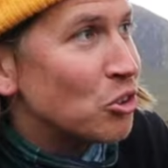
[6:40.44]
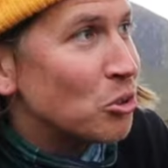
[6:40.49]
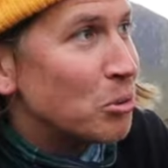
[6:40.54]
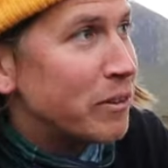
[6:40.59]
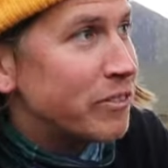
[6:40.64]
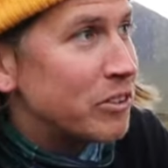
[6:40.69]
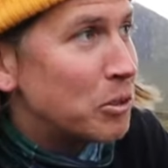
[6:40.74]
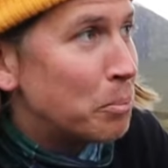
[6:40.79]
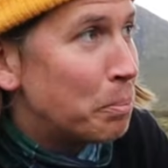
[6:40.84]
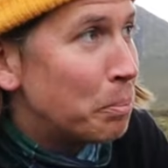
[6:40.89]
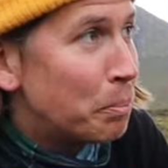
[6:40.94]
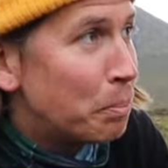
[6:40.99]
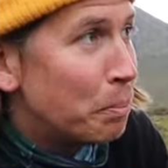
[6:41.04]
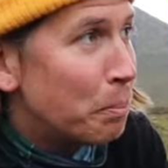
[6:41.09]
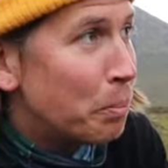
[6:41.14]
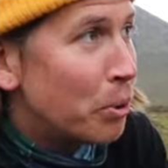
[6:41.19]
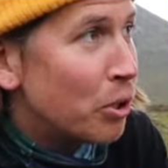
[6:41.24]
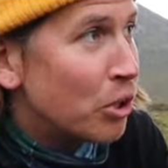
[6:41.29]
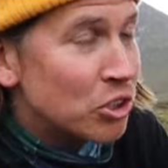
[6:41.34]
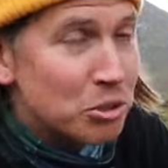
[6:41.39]
sure whether to
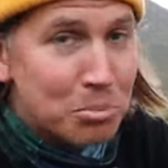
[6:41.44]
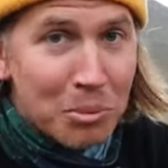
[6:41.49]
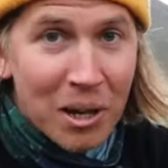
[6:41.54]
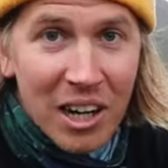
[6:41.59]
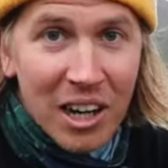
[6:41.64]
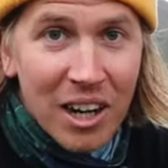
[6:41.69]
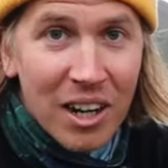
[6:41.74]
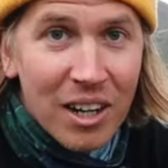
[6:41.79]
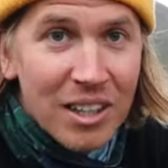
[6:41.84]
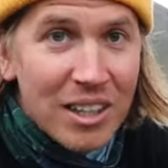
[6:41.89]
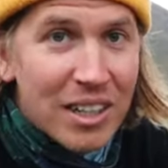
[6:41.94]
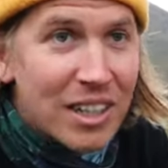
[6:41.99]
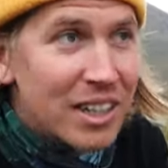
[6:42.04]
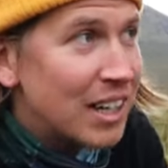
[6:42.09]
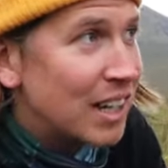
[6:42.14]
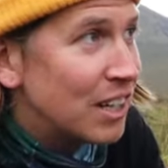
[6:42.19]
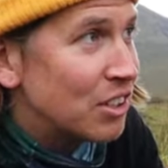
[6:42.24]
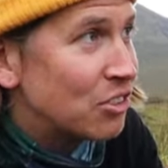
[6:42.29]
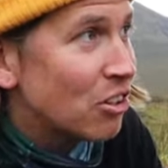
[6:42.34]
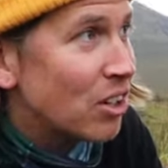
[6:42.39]
push my luck
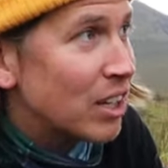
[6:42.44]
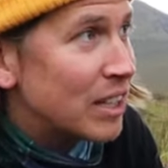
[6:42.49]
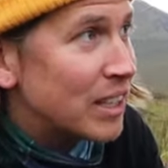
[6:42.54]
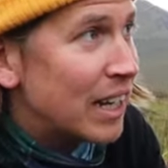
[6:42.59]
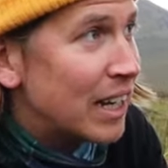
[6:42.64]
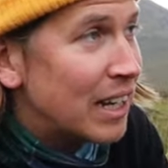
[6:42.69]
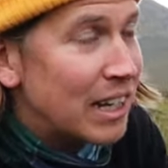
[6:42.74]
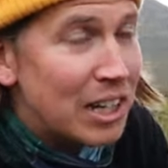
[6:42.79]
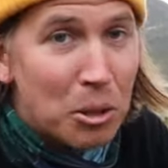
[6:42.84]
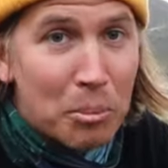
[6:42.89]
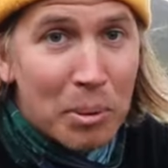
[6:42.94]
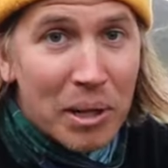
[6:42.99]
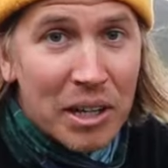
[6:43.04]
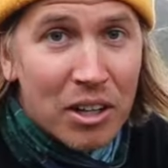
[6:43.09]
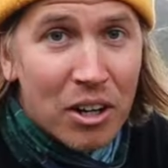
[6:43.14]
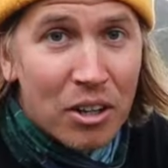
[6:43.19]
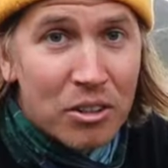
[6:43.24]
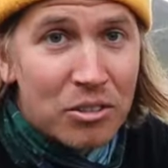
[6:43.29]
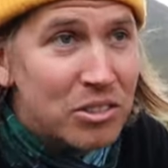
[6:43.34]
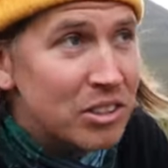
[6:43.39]
and try and get a little bit
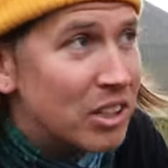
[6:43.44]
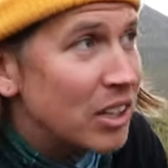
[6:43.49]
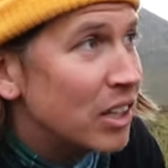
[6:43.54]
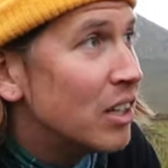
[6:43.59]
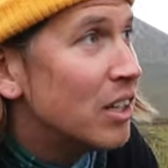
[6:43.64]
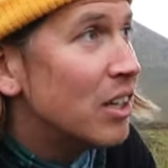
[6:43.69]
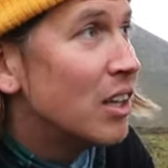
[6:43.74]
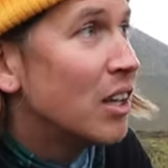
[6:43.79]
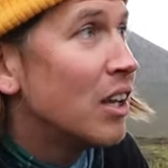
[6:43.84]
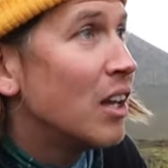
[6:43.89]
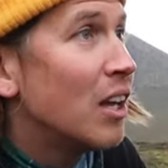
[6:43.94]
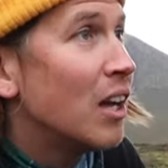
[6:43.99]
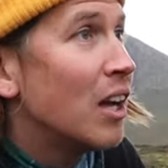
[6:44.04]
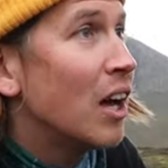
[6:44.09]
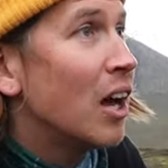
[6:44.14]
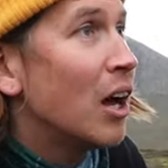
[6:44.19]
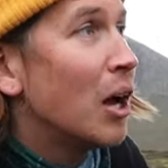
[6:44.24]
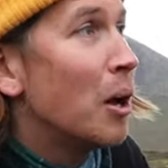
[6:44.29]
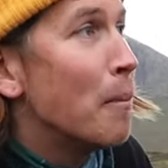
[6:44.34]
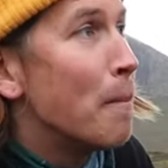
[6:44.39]
closer,
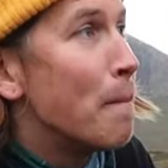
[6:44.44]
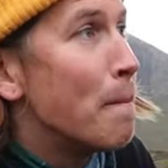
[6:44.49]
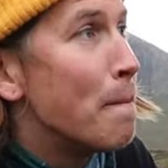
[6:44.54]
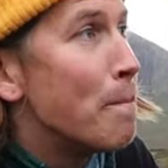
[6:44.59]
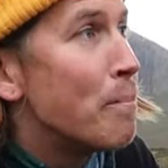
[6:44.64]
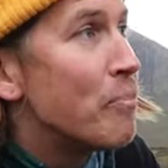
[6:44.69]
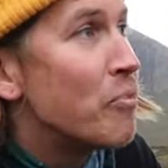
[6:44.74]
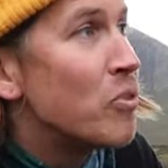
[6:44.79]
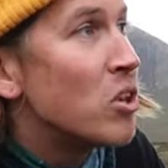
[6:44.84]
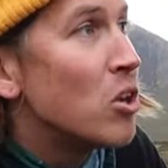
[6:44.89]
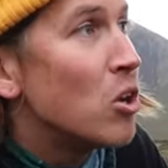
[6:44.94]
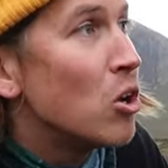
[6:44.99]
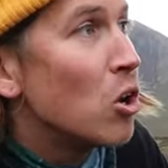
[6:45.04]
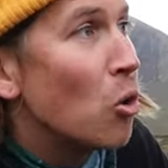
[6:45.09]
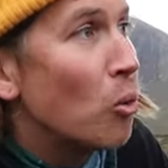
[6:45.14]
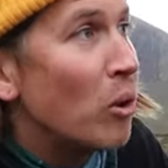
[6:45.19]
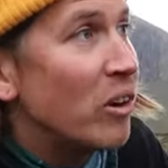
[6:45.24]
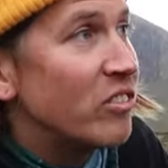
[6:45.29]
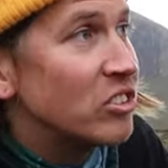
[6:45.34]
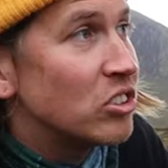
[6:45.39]
um,
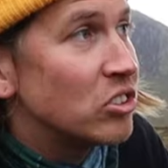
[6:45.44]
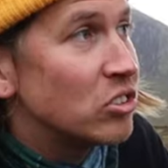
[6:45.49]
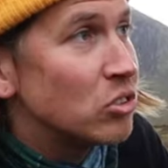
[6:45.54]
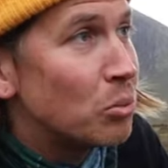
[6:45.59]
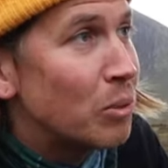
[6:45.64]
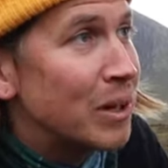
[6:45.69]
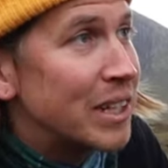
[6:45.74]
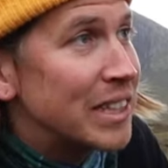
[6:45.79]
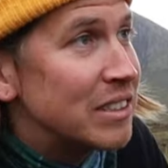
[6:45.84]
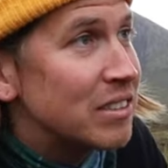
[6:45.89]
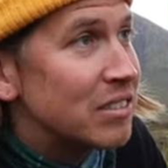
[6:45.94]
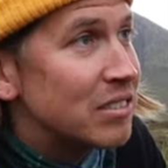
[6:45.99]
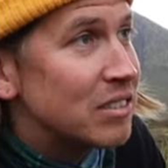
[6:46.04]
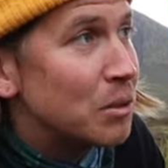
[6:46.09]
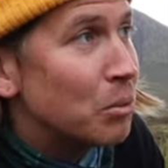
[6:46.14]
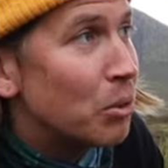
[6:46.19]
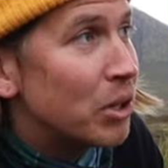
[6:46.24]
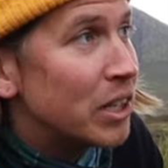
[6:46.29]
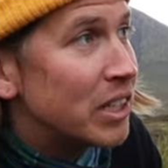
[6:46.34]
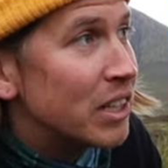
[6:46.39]
or whether just to wait to see
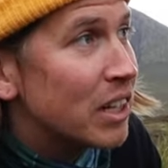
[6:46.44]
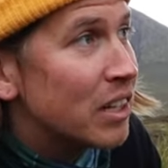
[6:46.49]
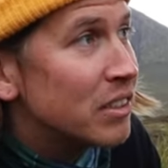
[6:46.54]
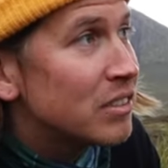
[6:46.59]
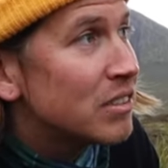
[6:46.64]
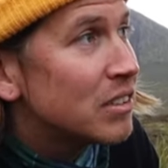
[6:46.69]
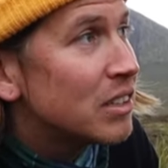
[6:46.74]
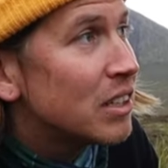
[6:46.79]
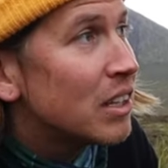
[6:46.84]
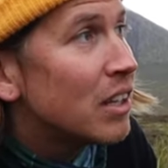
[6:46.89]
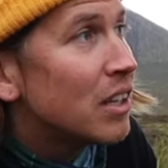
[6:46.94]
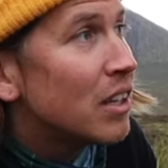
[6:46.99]
what he does.